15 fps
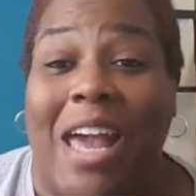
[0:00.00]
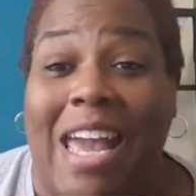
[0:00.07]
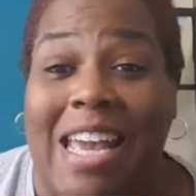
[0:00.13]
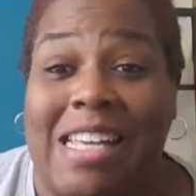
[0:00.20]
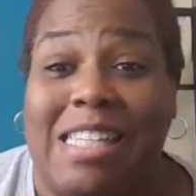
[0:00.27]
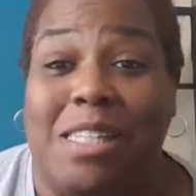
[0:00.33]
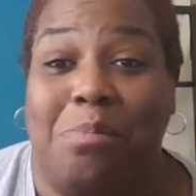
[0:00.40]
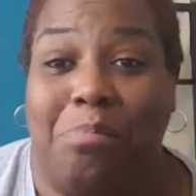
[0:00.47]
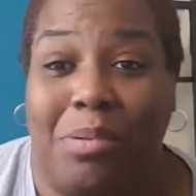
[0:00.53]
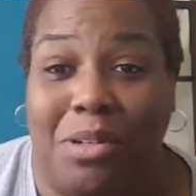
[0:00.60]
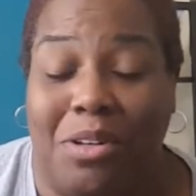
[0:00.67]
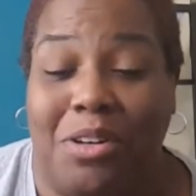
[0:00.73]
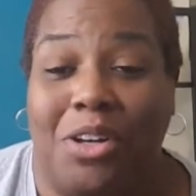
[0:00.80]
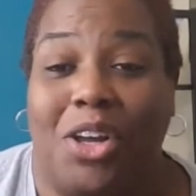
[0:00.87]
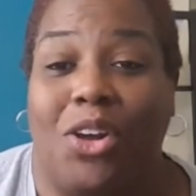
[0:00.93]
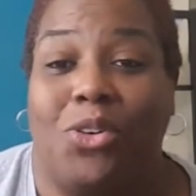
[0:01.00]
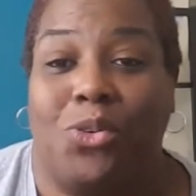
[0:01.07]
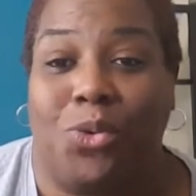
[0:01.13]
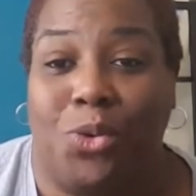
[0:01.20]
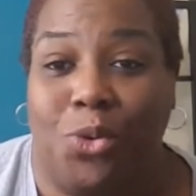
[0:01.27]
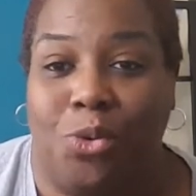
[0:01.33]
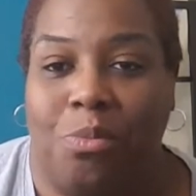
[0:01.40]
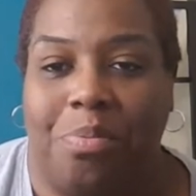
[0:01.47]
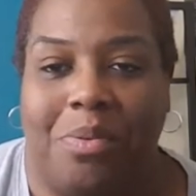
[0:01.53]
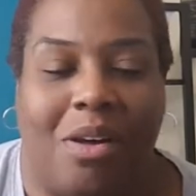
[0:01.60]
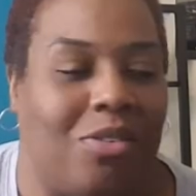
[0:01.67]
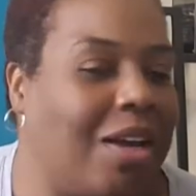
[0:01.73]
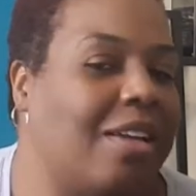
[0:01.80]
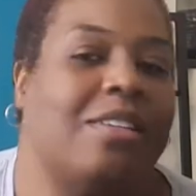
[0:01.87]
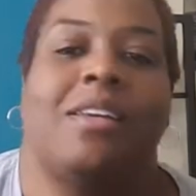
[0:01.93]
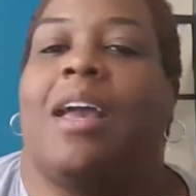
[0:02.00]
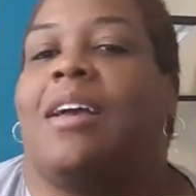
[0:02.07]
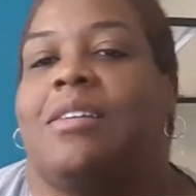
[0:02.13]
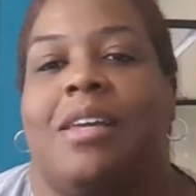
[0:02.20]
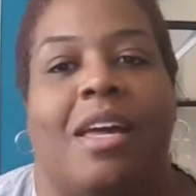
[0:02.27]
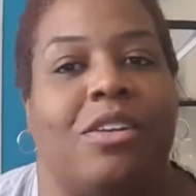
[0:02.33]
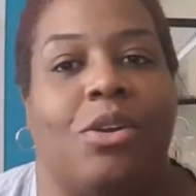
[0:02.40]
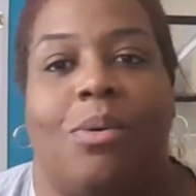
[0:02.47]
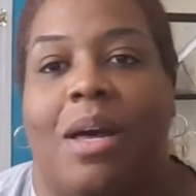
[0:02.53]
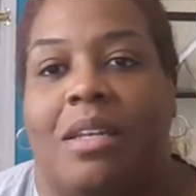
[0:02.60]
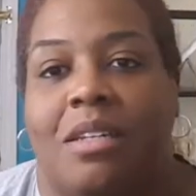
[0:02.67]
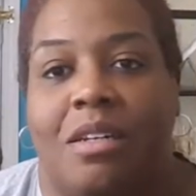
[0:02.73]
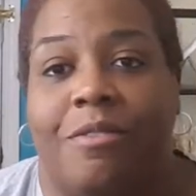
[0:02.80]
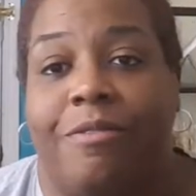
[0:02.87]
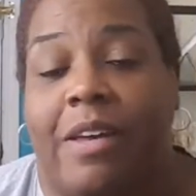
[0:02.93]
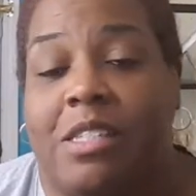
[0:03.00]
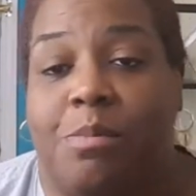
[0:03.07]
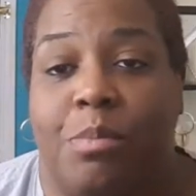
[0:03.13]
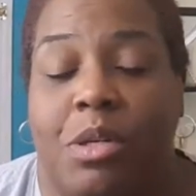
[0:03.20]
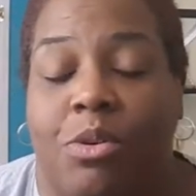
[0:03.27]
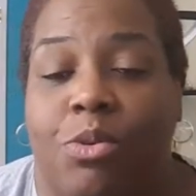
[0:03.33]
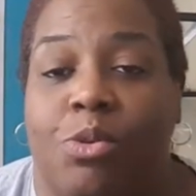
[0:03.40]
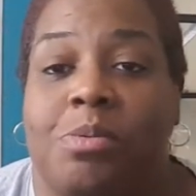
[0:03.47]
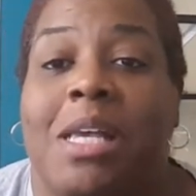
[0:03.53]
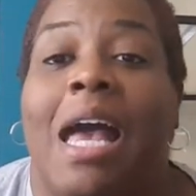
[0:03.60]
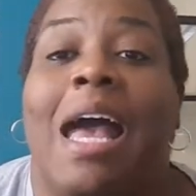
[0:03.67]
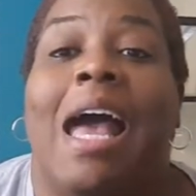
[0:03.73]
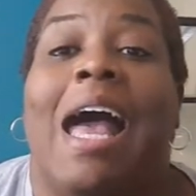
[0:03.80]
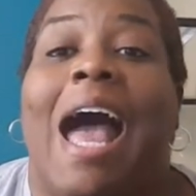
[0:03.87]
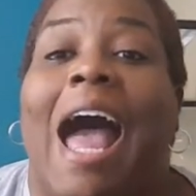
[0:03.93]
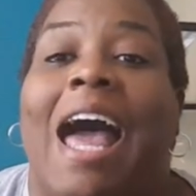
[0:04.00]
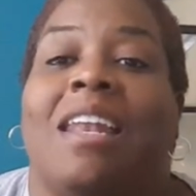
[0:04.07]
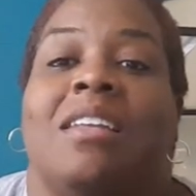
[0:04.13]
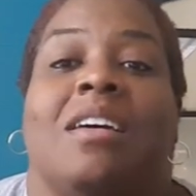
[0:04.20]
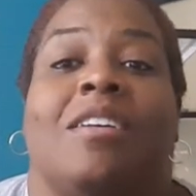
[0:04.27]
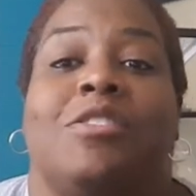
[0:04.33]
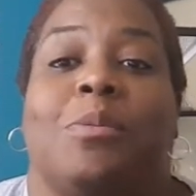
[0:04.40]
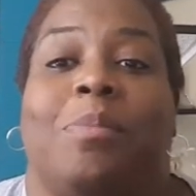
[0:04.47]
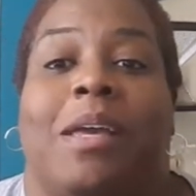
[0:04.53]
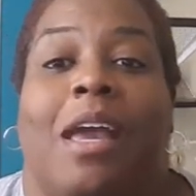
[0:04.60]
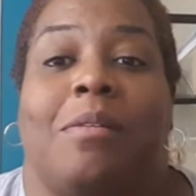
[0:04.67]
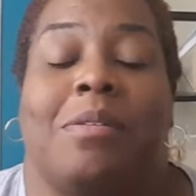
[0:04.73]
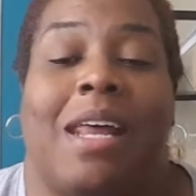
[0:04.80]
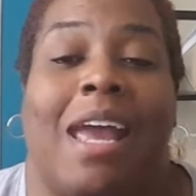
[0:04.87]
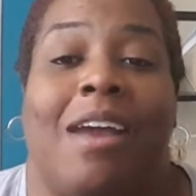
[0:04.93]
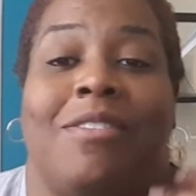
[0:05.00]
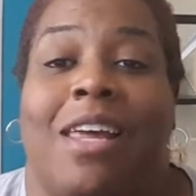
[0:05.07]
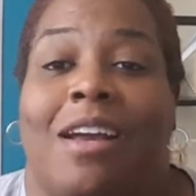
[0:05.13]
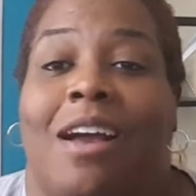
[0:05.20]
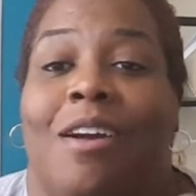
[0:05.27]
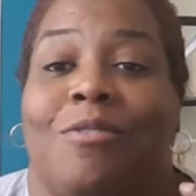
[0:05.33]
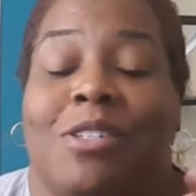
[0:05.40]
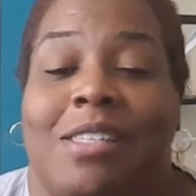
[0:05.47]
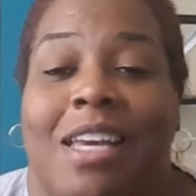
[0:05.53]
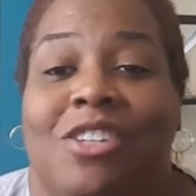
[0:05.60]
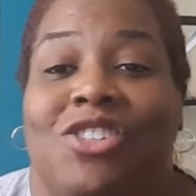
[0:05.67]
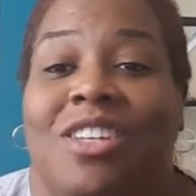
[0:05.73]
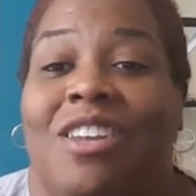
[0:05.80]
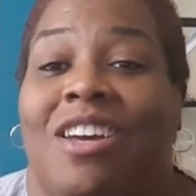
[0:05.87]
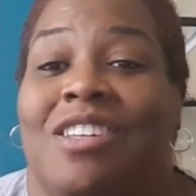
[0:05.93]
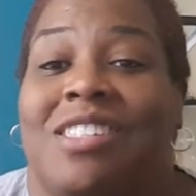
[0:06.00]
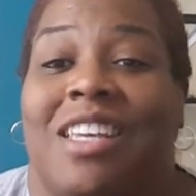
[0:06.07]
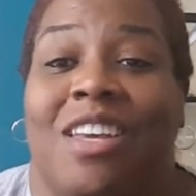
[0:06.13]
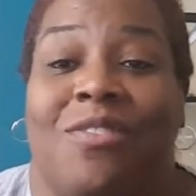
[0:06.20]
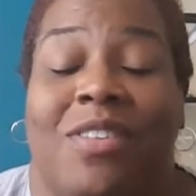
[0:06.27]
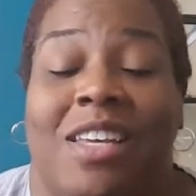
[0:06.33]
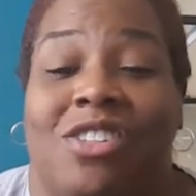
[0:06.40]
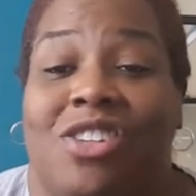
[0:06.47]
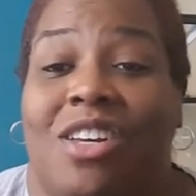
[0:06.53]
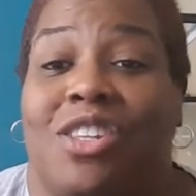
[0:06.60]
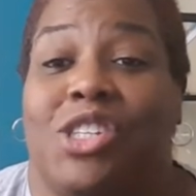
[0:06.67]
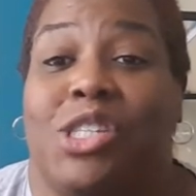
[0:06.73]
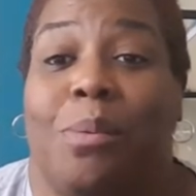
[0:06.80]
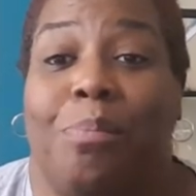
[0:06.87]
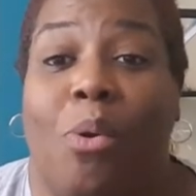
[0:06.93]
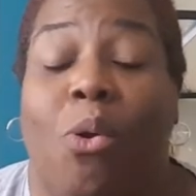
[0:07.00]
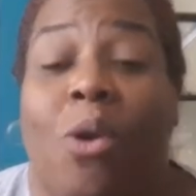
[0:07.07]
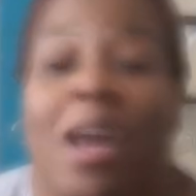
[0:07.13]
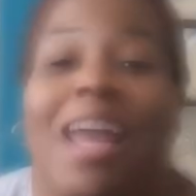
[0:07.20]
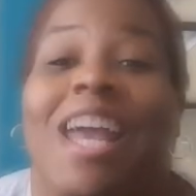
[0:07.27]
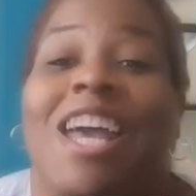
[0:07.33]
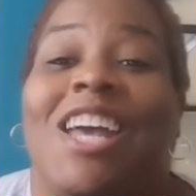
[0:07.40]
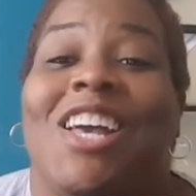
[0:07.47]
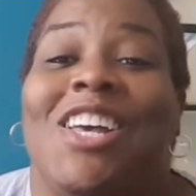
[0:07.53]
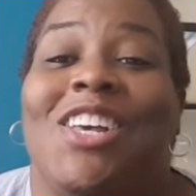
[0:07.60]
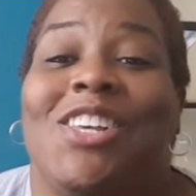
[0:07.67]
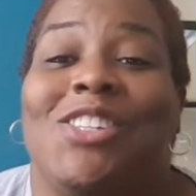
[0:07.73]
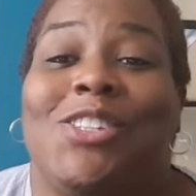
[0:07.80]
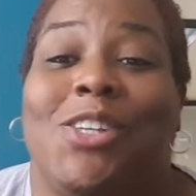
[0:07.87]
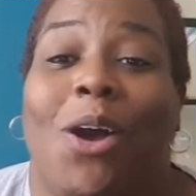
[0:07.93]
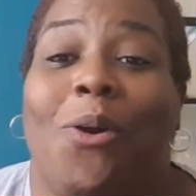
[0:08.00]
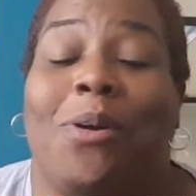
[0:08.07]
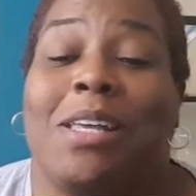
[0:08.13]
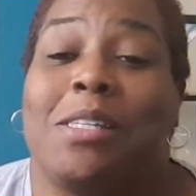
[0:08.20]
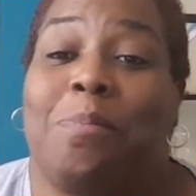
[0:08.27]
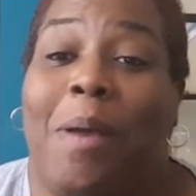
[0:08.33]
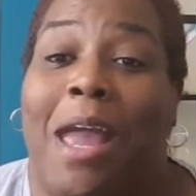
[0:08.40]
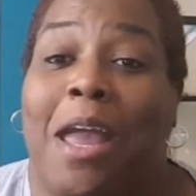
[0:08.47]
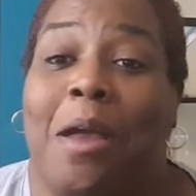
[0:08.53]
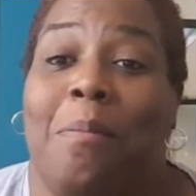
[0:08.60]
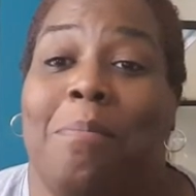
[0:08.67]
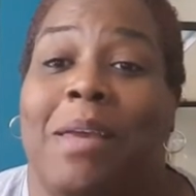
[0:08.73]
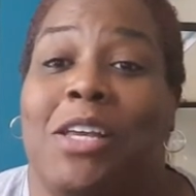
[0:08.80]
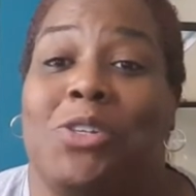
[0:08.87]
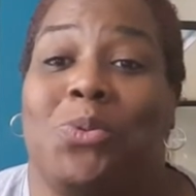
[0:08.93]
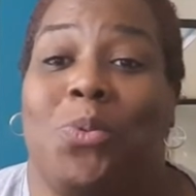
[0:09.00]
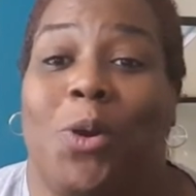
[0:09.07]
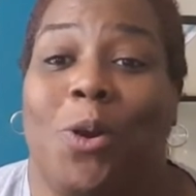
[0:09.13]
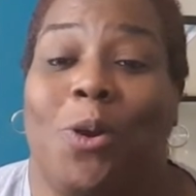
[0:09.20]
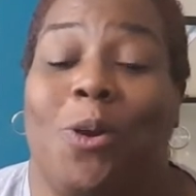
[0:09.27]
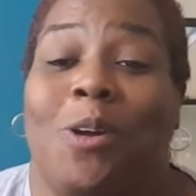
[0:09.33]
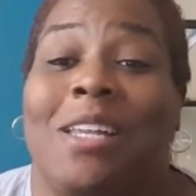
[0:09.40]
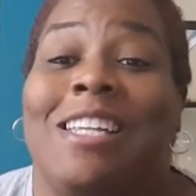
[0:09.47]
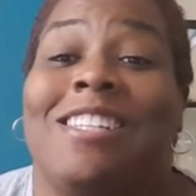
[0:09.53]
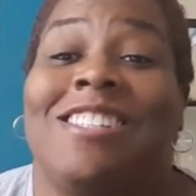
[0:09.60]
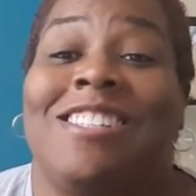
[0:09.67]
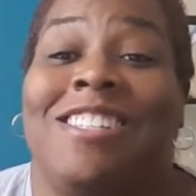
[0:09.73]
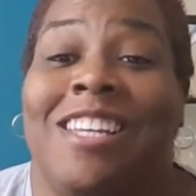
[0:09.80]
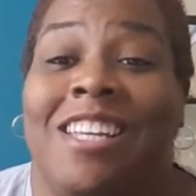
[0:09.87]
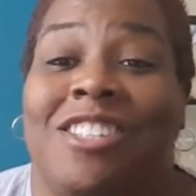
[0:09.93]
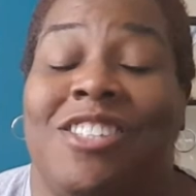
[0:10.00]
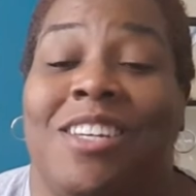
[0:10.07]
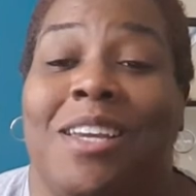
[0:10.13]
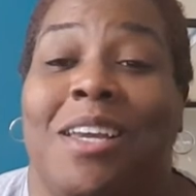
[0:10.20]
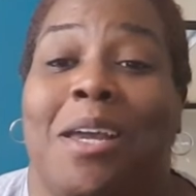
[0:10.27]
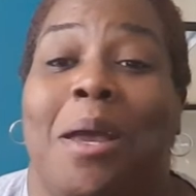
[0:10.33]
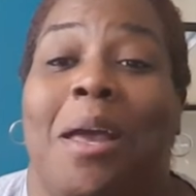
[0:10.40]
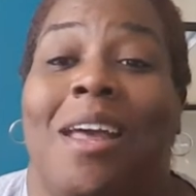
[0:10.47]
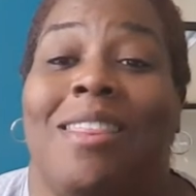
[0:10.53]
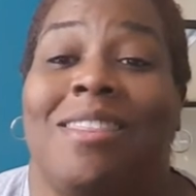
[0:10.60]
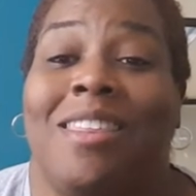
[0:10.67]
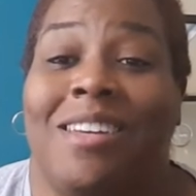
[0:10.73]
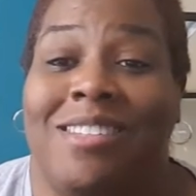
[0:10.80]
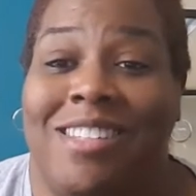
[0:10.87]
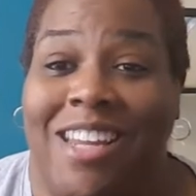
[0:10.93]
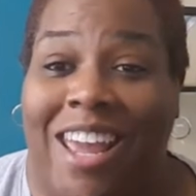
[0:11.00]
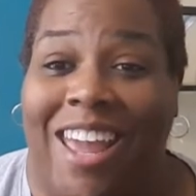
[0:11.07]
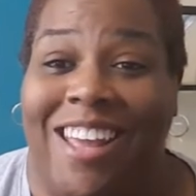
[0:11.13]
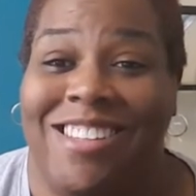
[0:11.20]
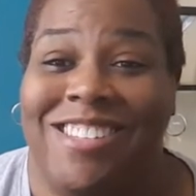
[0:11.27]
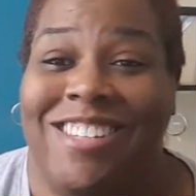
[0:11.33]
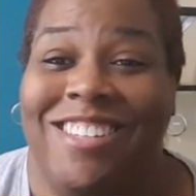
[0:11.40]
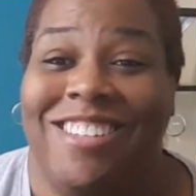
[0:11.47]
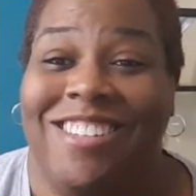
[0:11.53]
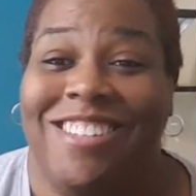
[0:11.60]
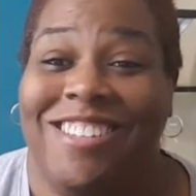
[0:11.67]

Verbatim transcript: Facebook group. Okay, yeah, y'all know I love Facebook groups. I love to be able to have that conversation, us give each other support. So it's Pam Meets World, Ditching the Debt.